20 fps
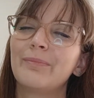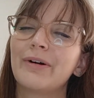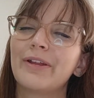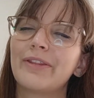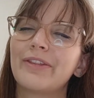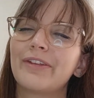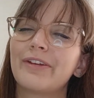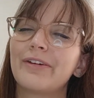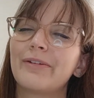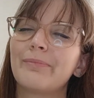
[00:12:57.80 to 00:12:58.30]

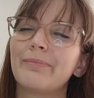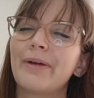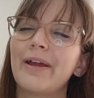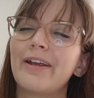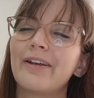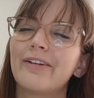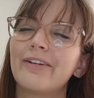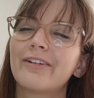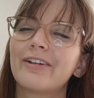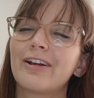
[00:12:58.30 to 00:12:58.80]
but the
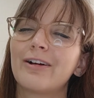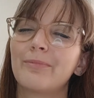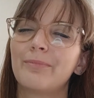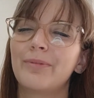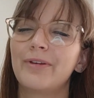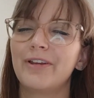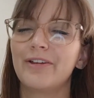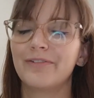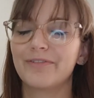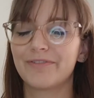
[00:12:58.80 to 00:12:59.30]
parent
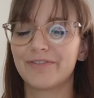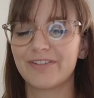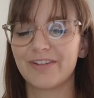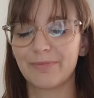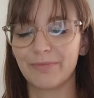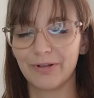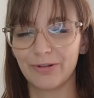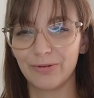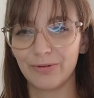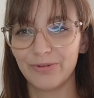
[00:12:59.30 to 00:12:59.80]
company of
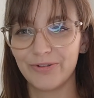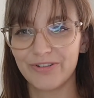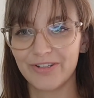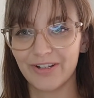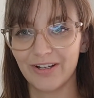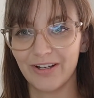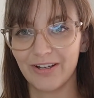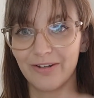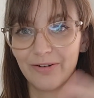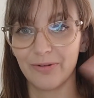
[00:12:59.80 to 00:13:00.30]

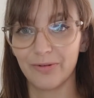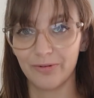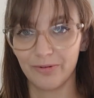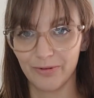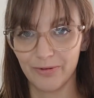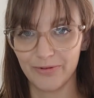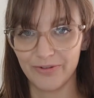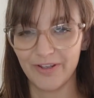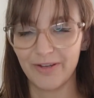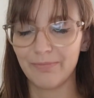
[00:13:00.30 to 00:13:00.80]
semaglutide
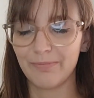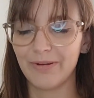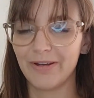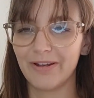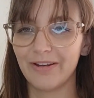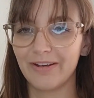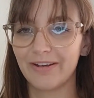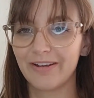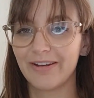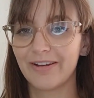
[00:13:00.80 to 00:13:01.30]
or
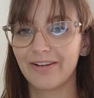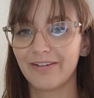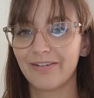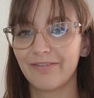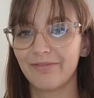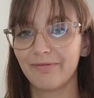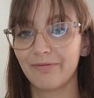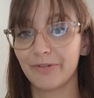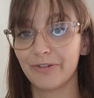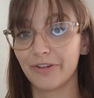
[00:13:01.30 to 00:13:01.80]
Ozempic
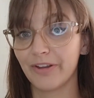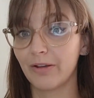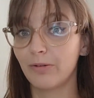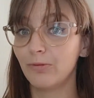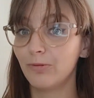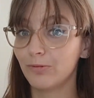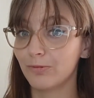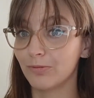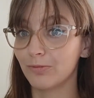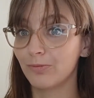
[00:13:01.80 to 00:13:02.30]
was
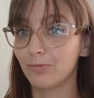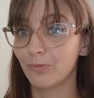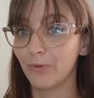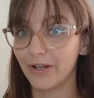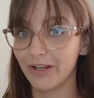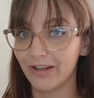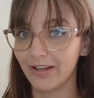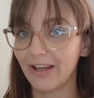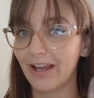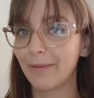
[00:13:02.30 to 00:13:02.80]
like, oh,
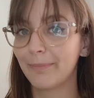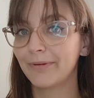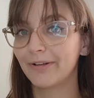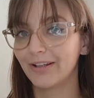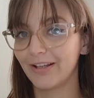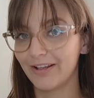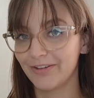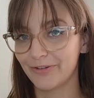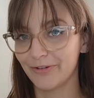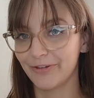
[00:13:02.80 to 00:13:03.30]
we can
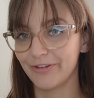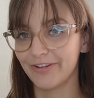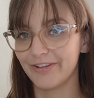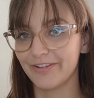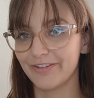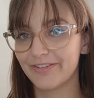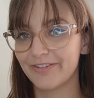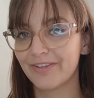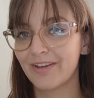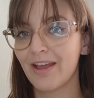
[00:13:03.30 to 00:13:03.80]
capitalize on
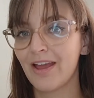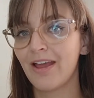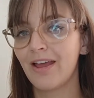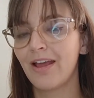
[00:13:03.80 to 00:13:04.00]
this.